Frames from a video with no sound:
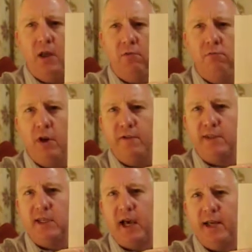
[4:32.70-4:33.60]
run of
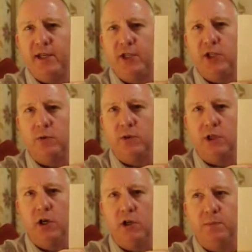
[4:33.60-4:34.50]
signed issues
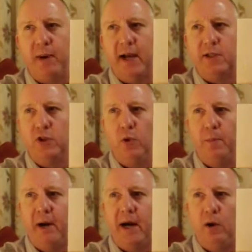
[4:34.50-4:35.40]
goes back to
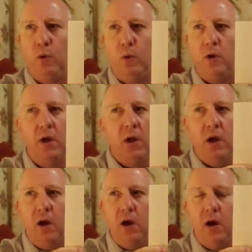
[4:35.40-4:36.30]
about
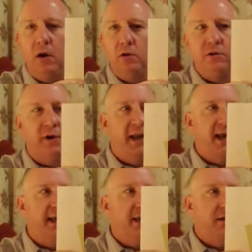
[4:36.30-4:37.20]

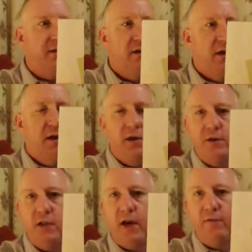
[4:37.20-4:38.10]
108
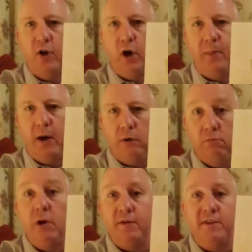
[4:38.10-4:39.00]
so I've got about a
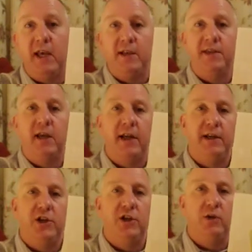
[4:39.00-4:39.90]
run of 10 signed
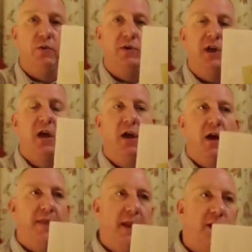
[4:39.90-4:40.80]
issues
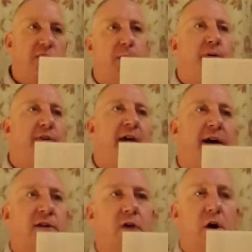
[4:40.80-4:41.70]
and then on top of that
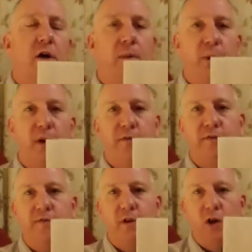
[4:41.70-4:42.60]
I've got a couple of
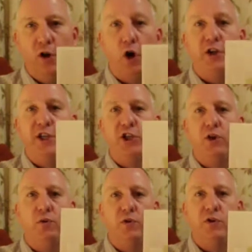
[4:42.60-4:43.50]
odd
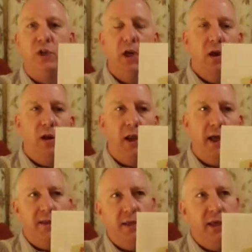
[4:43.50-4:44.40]
issues
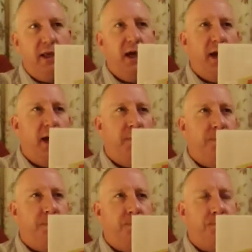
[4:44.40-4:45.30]
like the
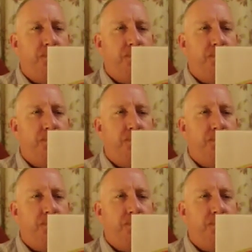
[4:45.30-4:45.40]
um,